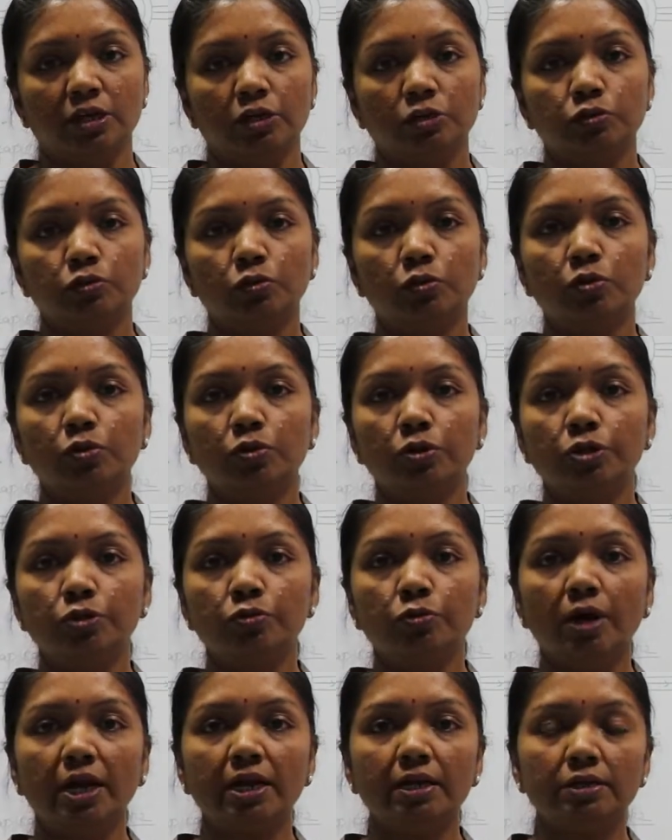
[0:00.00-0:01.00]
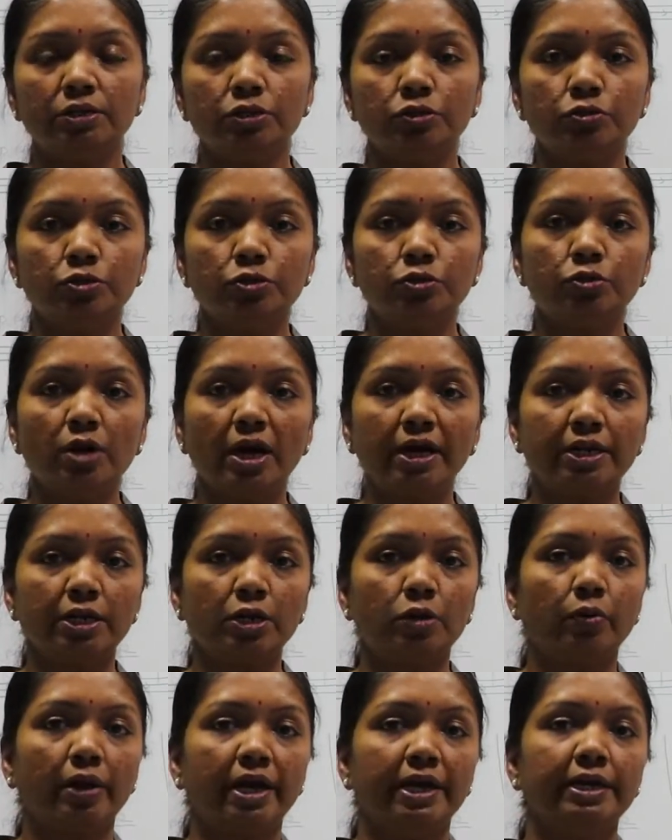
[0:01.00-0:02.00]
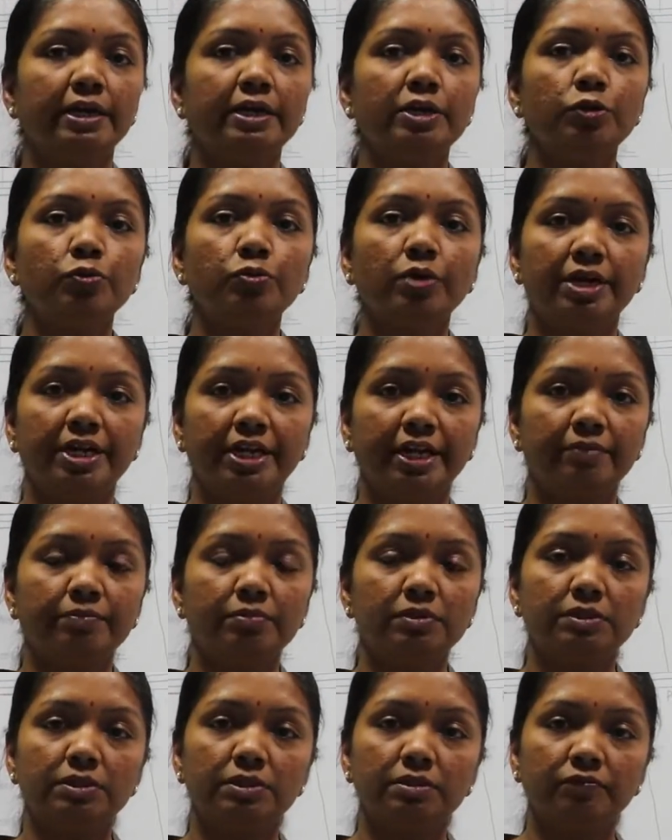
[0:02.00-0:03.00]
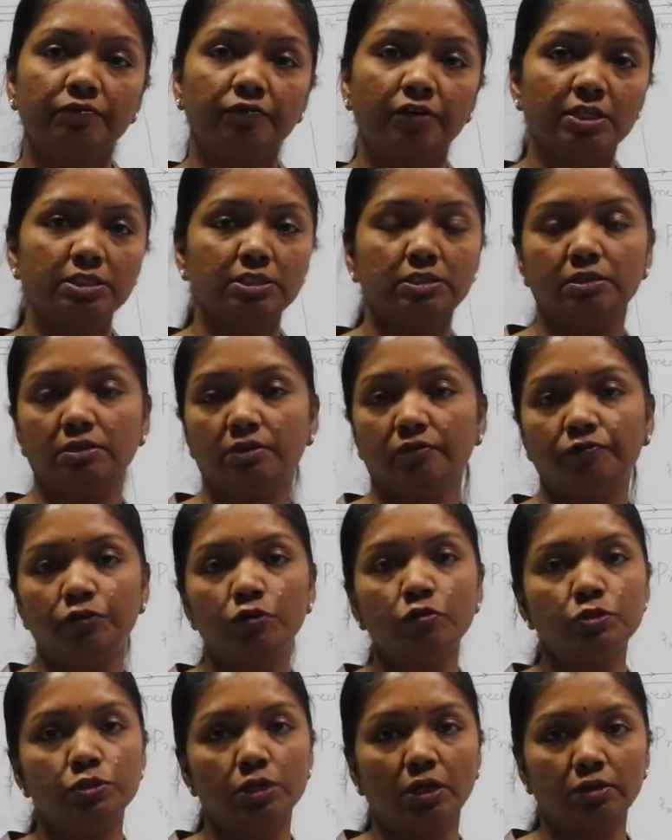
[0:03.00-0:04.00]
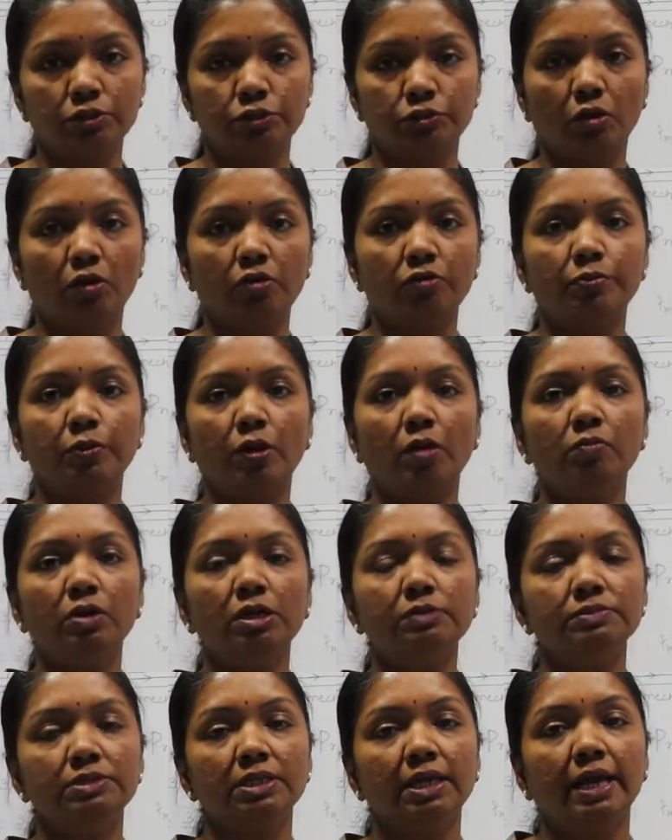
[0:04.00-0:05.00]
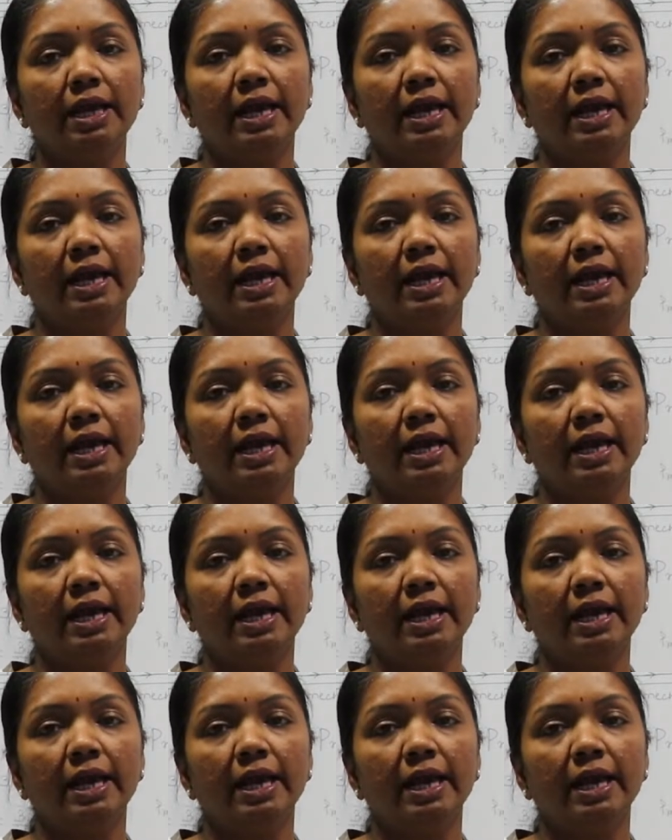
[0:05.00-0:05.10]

So you are required to attempt first few solved problems,